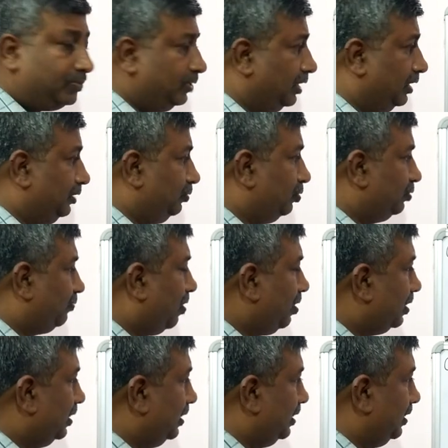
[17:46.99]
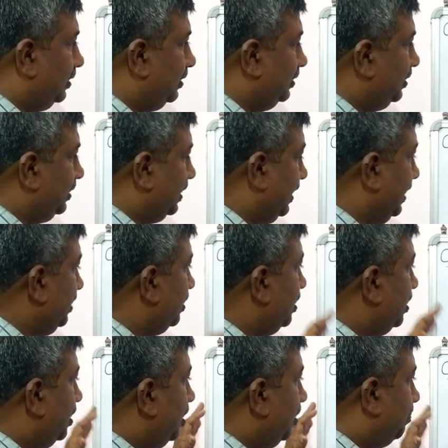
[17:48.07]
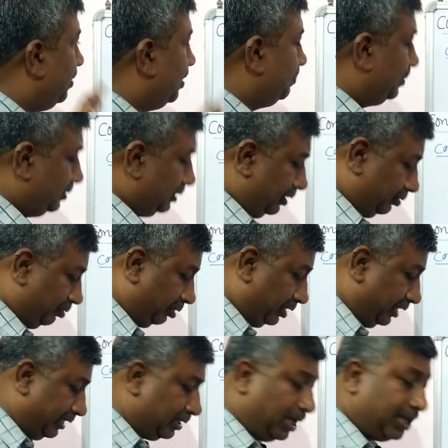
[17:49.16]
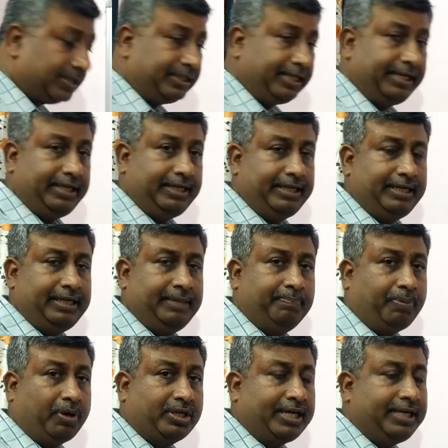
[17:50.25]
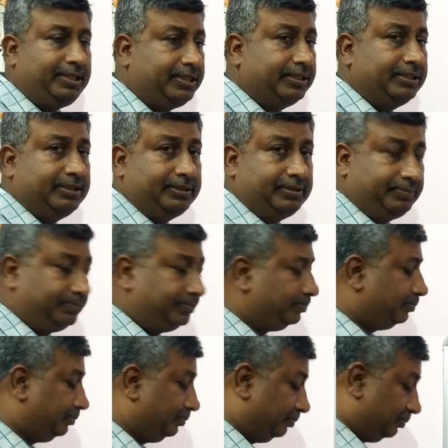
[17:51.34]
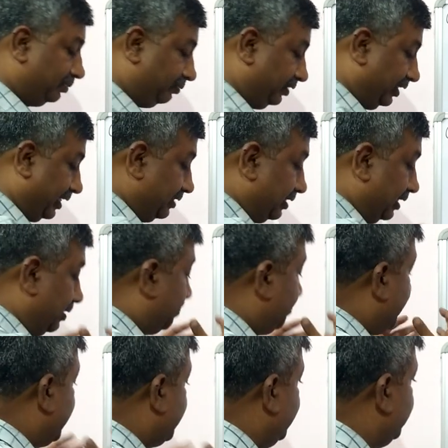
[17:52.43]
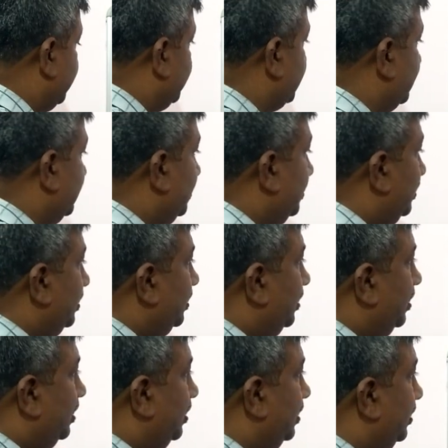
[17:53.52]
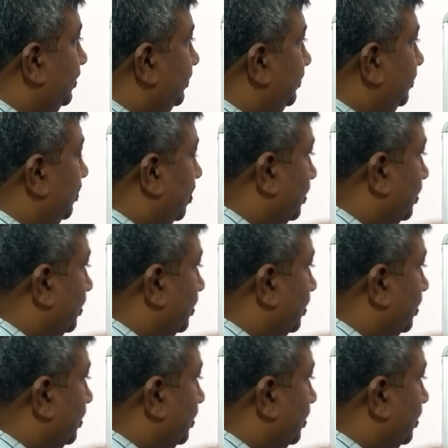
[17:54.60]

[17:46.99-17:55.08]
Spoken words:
used for grain purpose. So these are the important we can say the practices or